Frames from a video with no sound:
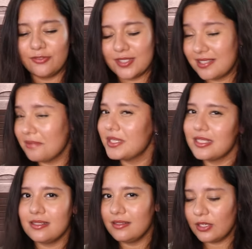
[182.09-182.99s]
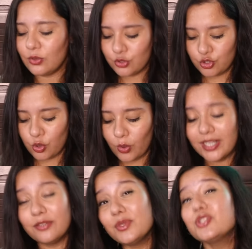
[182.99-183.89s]
For some reason they don't show
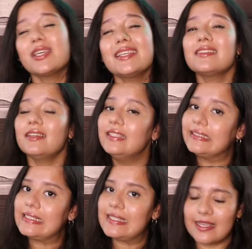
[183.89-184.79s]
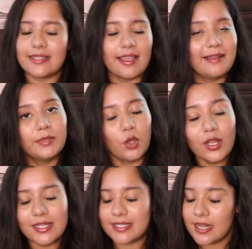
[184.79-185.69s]
it, which is a little sus, I'll be
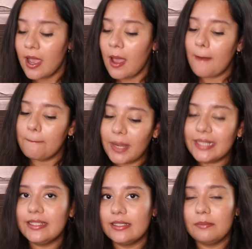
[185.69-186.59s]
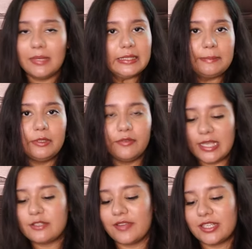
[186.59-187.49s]
honest. But there are multiple
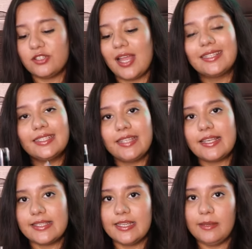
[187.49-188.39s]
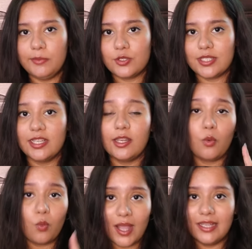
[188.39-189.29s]
ways of extracting their snail mucin.
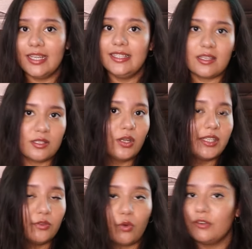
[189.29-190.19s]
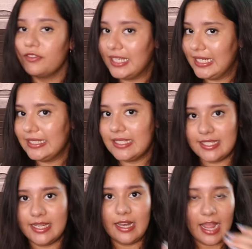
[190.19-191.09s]
One, it does not involve killing the
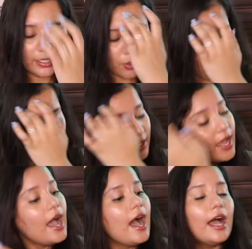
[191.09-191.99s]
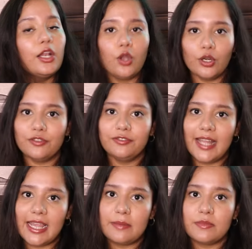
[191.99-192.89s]
snail at all. A lot of
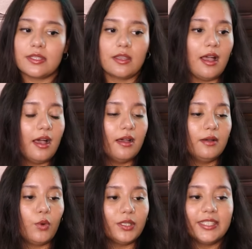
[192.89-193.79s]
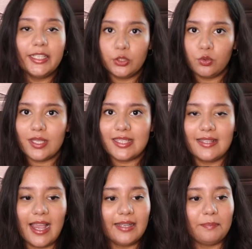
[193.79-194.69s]
times what they do is
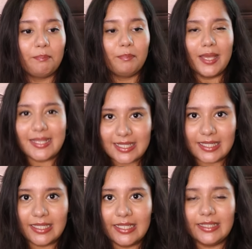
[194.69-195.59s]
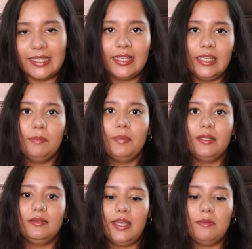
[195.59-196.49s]
that basically they keep
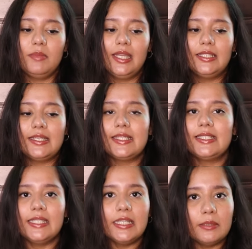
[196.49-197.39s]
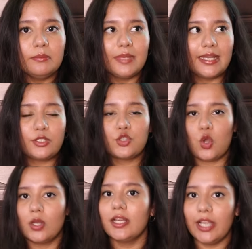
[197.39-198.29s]
them in a steam, like
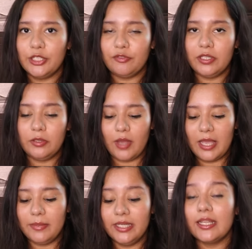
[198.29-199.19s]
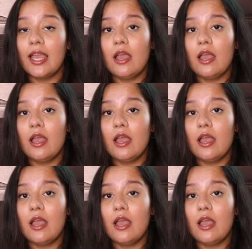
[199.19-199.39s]
sauna kind of an environment.